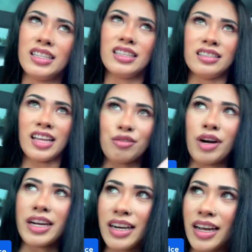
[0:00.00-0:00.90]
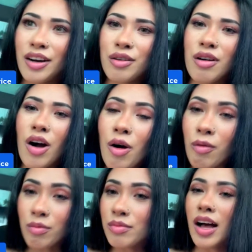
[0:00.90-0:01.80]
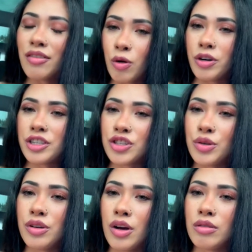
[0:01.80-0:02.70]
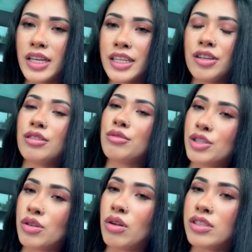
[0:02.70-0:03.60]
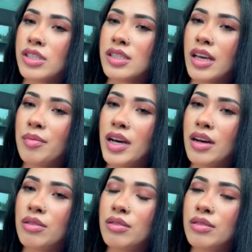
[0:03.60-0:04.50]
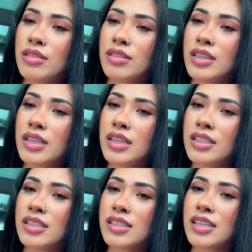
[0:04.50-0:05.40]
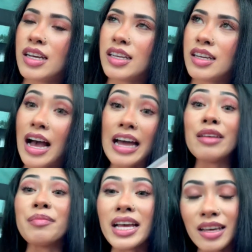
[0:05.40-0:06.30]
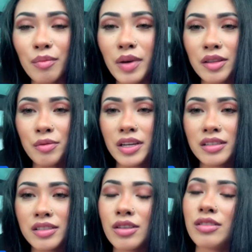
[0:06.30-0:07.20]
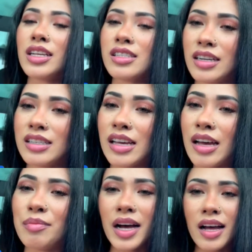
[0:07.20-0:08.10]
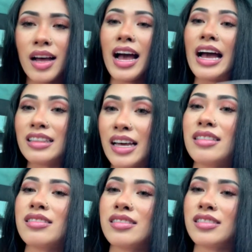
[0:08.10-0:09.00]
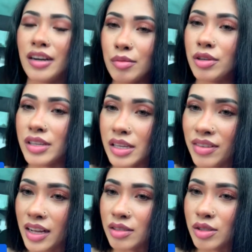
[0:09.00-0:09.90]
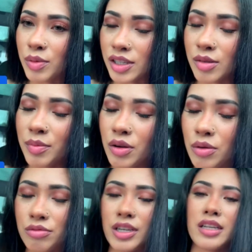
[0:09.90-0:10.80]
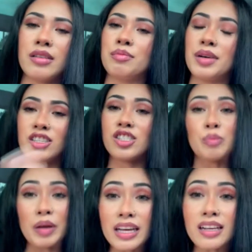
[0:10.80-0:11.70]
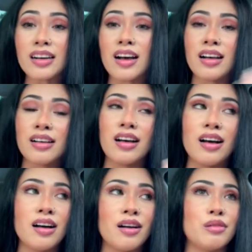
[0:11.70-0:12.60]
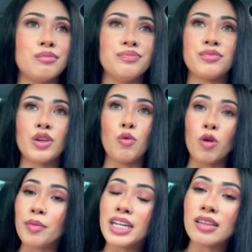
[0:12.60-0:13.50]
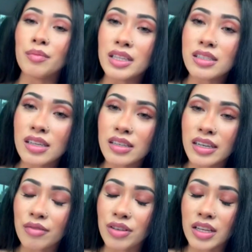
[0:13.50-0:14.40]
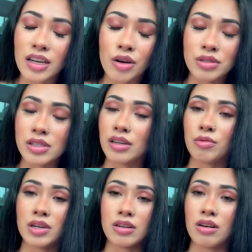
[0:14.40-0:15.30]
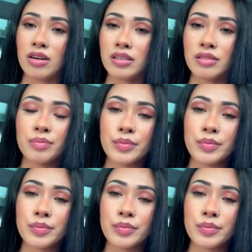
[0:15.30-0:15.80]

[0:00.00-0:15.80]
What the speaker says: Like right now, oh, of course, the result just came out. And it just like I didn't make it, by the way, so that's kind of sad. But I had like terrible evals because of my old grade. But just being a woman in the military, I feel like I always gotta work hard